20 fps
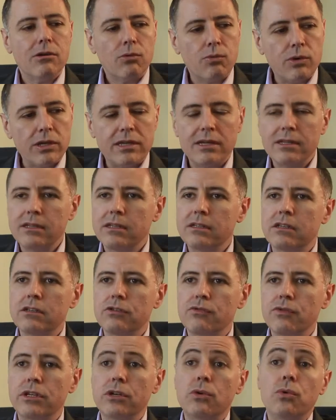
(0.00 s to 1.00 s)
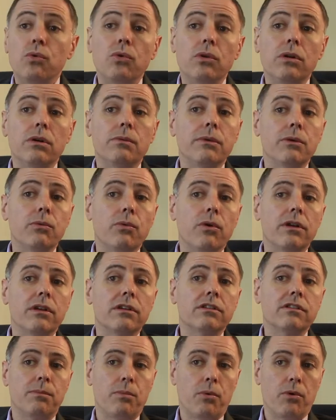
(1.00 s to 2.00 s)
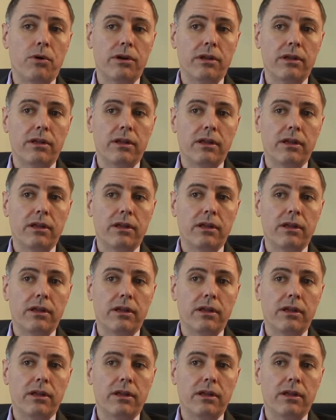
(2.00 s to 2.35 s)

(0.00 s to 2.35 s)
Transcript: we think this is really cool and we want to support it.